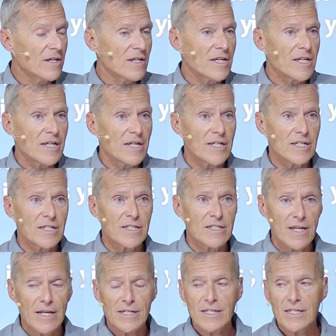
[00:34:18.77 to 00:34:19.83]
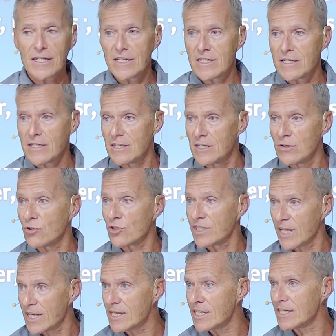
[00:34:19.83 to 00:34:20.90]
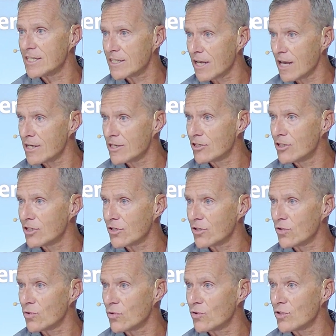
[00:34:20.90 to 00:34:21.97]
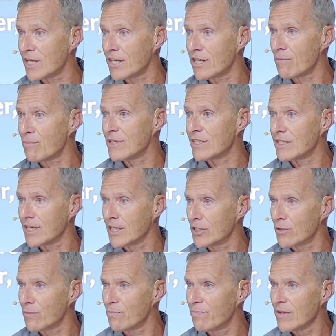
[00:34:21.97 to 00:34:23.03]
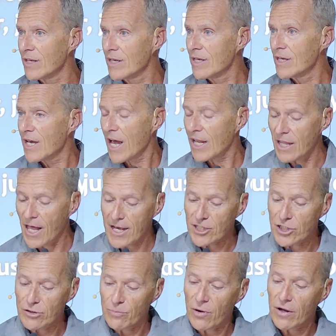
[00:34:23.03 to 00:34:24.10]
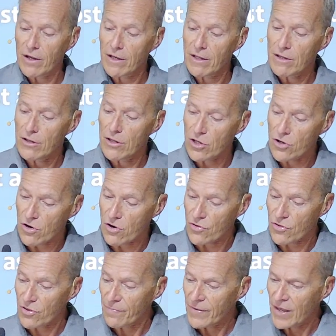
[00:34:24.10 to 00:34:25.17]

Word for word: he, sent his, he will send his son to set up his kingdom at last upon the earth.